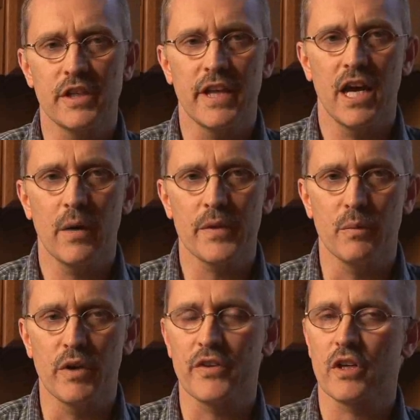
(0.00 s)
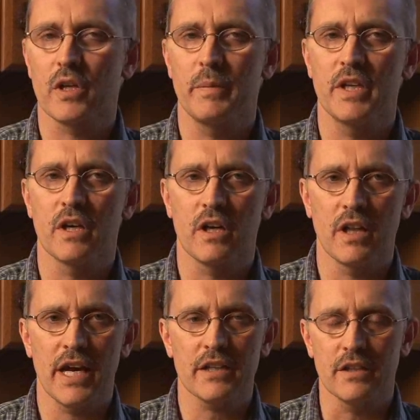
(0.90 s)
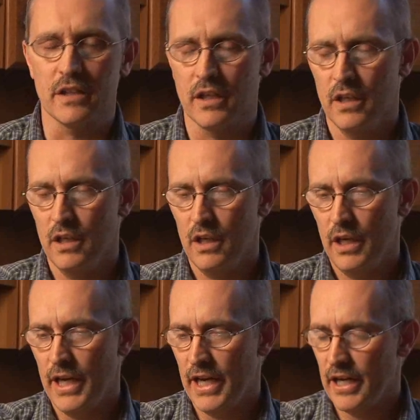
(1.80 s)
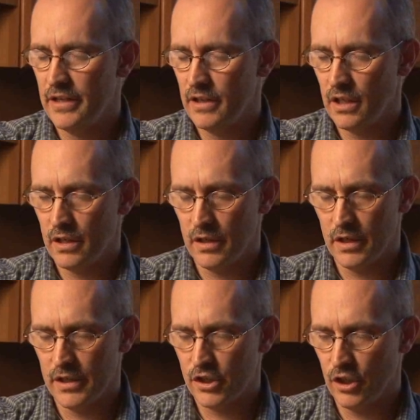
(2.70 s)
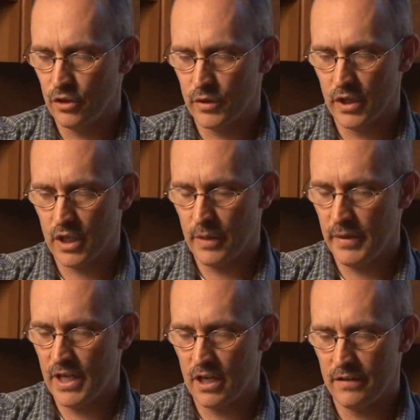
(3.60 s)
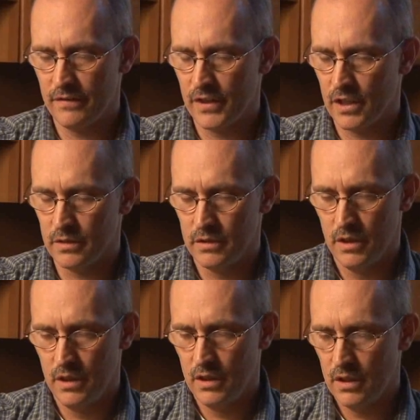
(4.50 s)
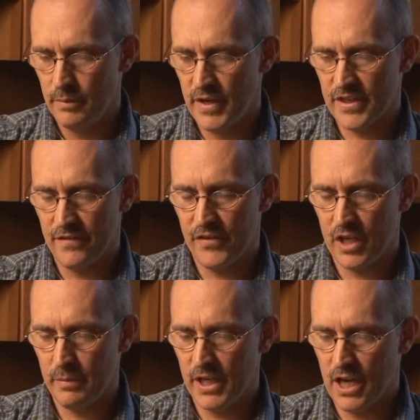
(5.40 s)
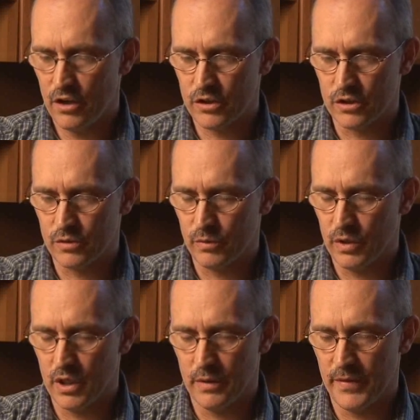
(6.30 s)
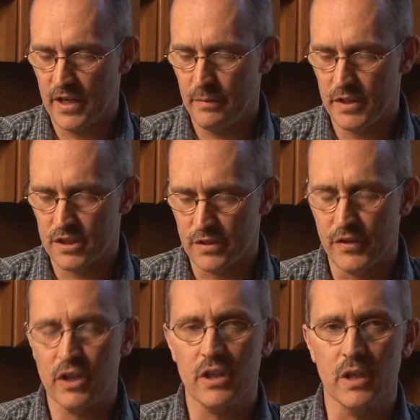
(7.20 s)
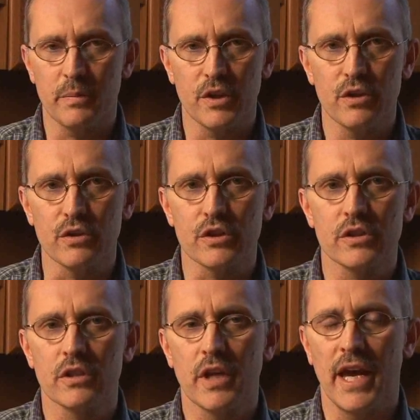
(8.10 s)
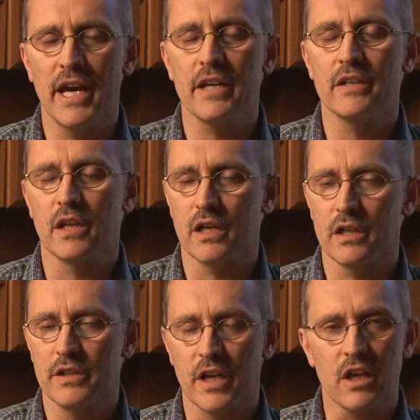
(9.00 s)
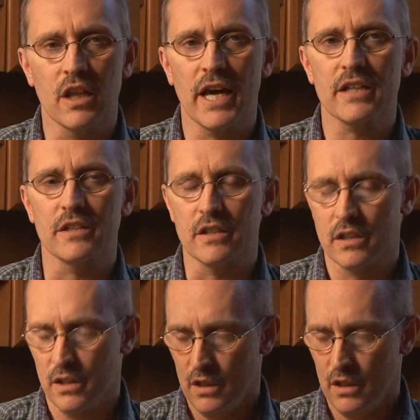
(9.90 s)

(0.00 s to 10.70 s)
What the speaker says: need to help them with are going to be neglected. And children are coming out of methamphetamine houses that have been severely abused and neglected.